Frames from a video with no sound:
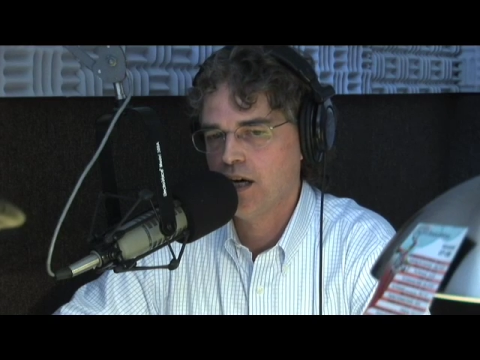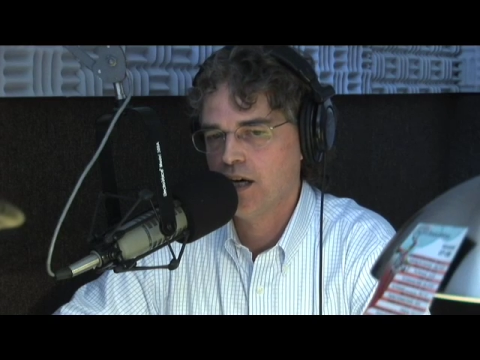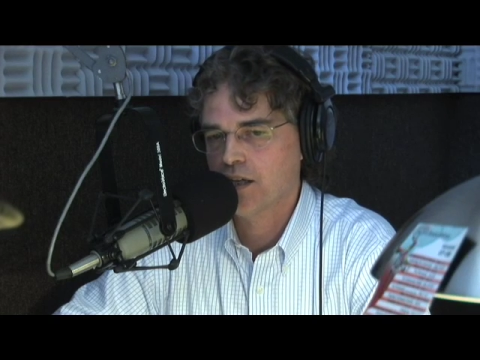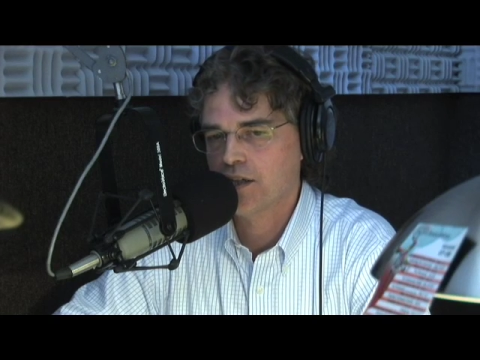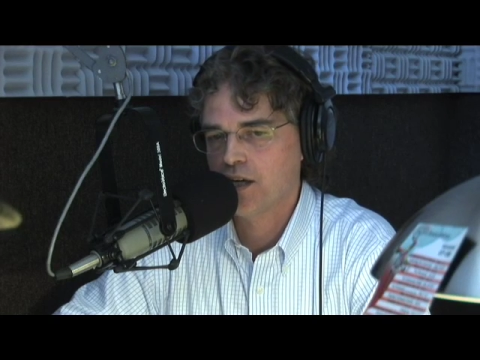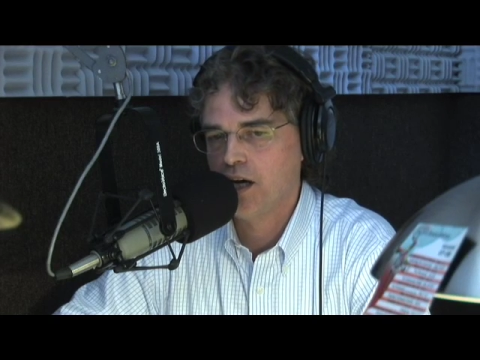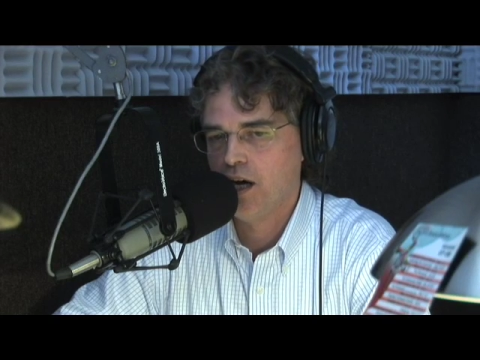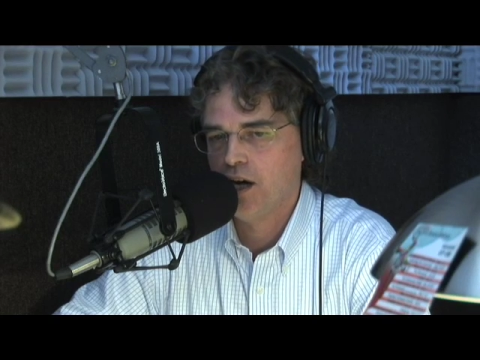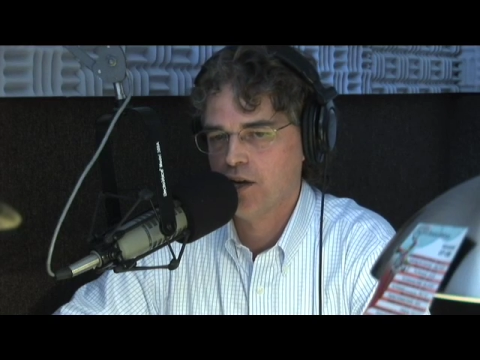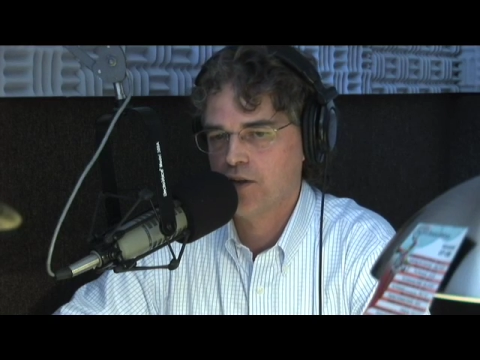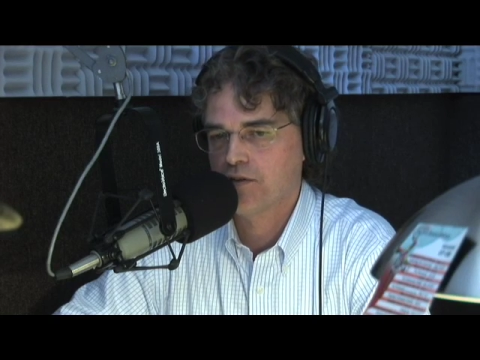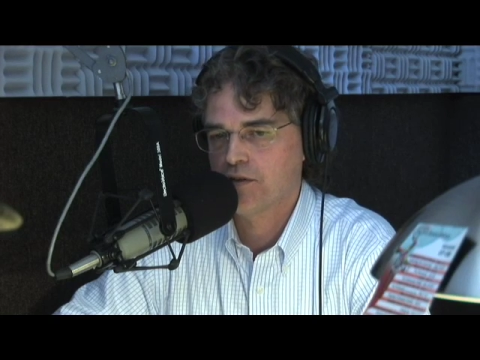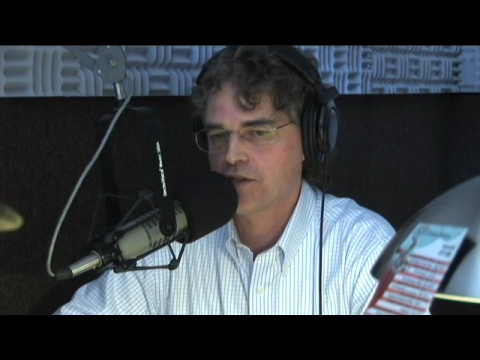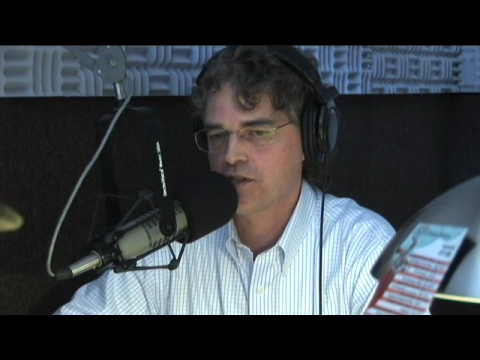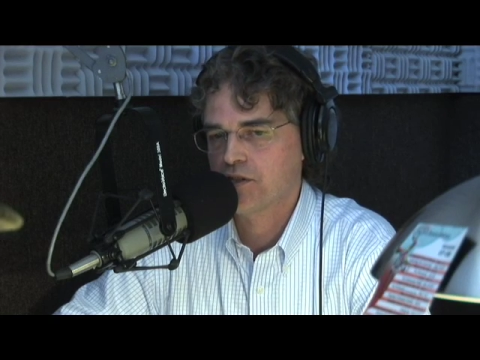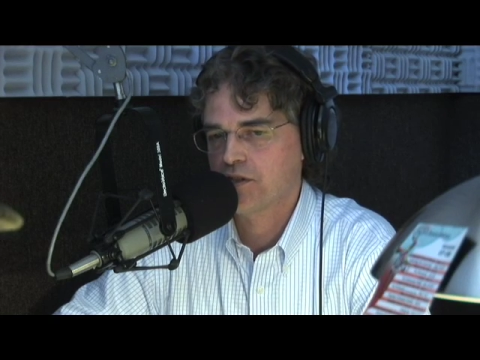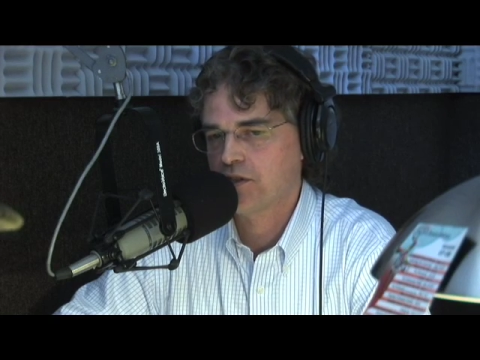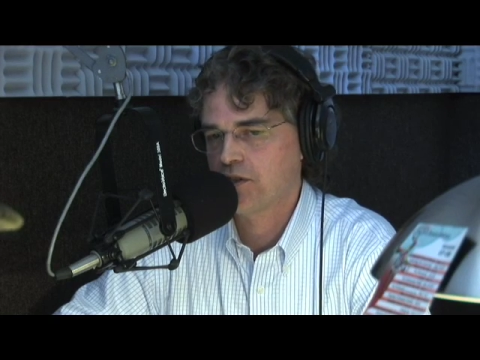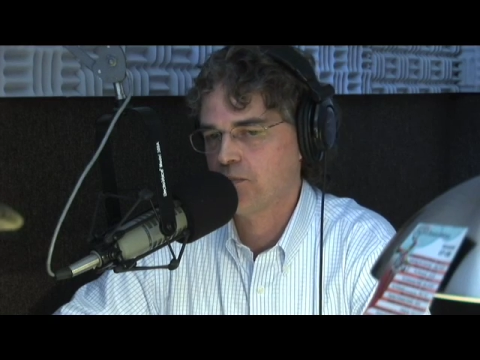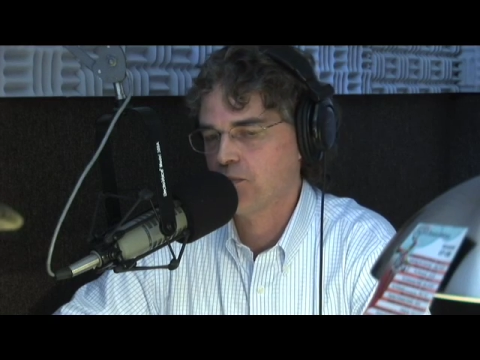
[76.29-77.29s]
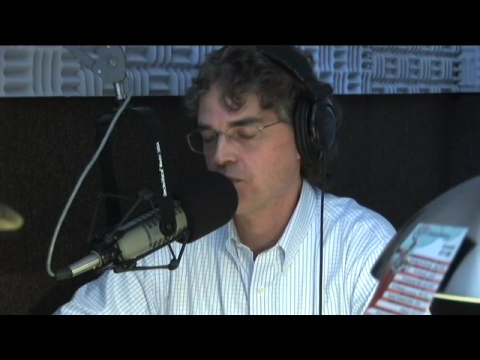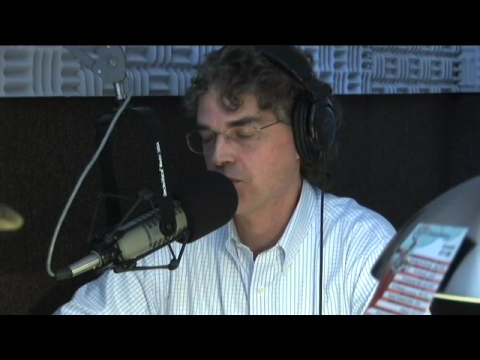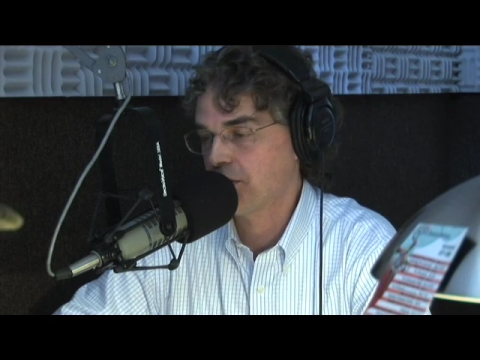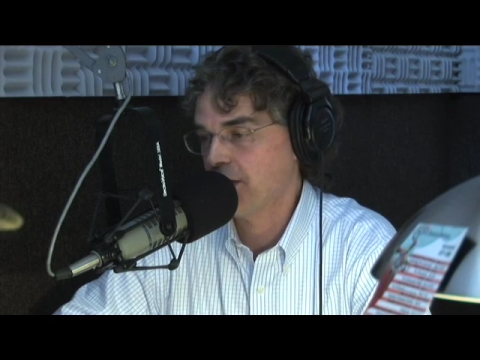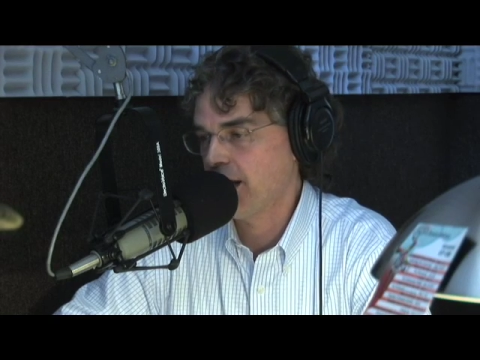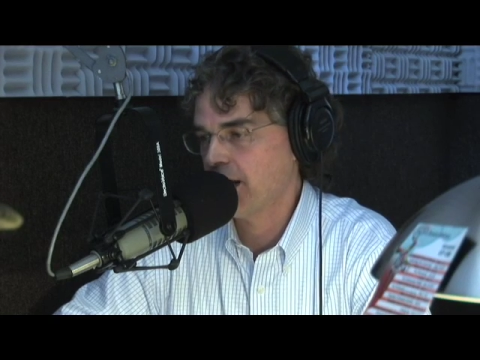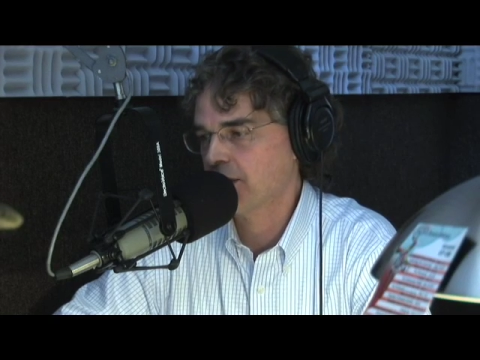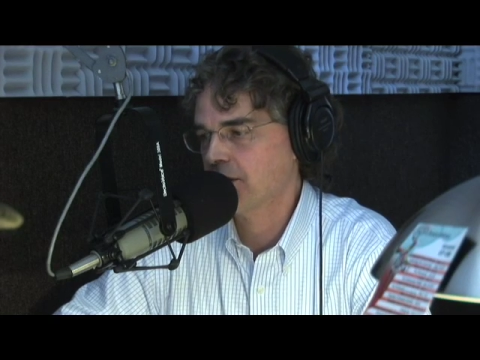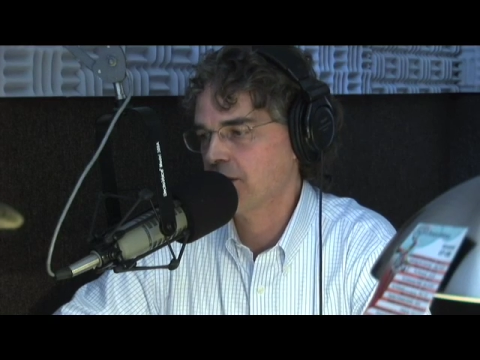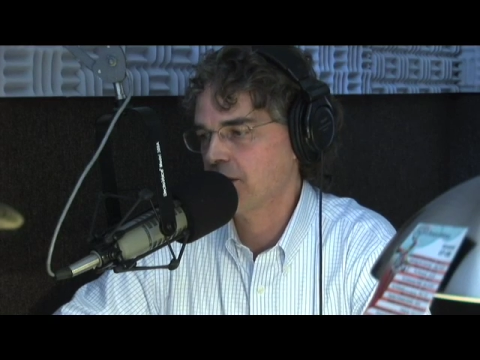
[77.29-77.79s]
Congress to
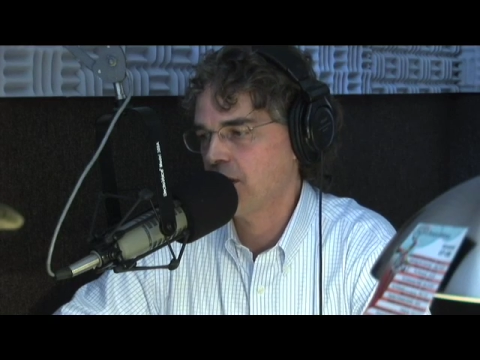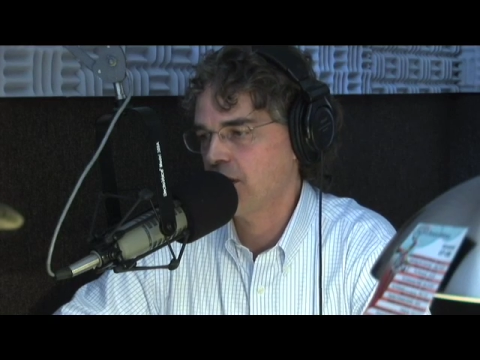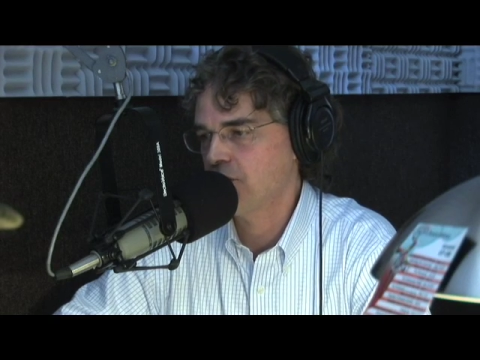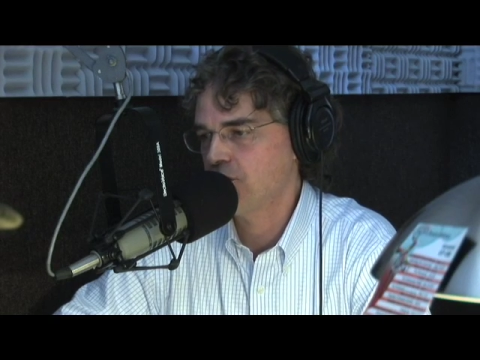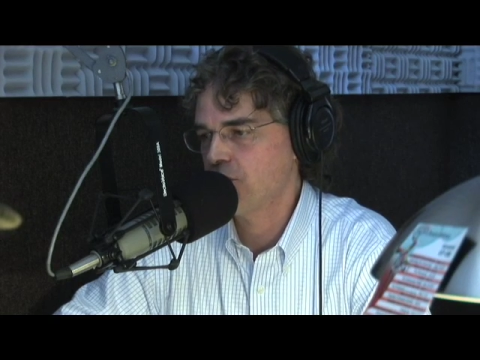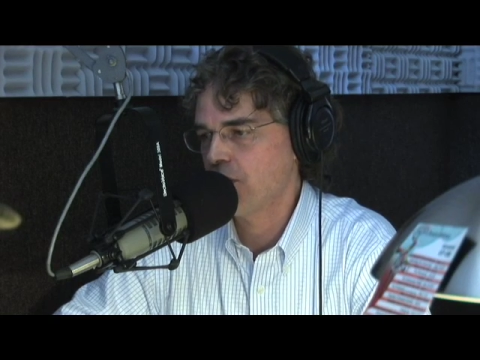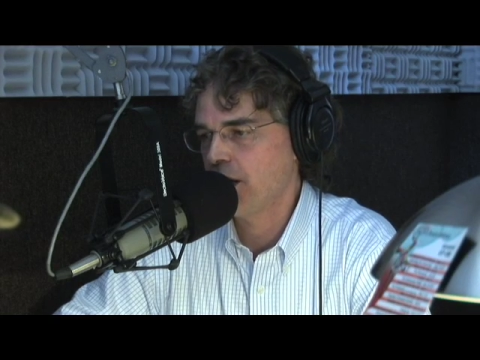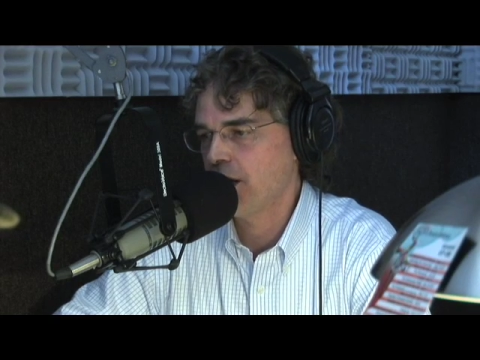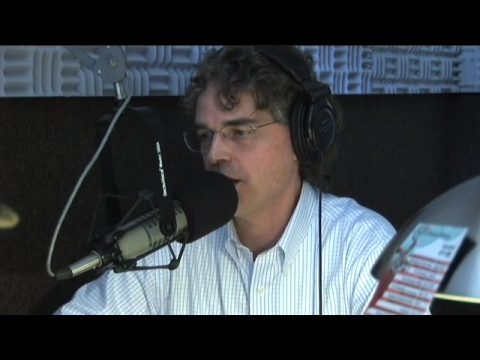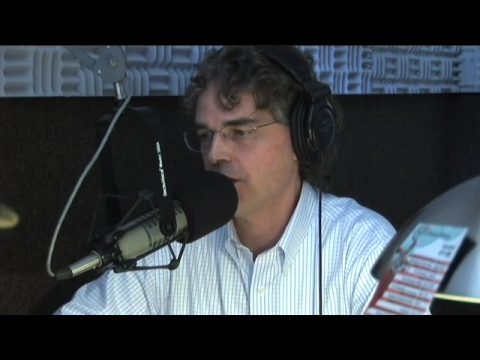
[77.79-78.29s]
protect J.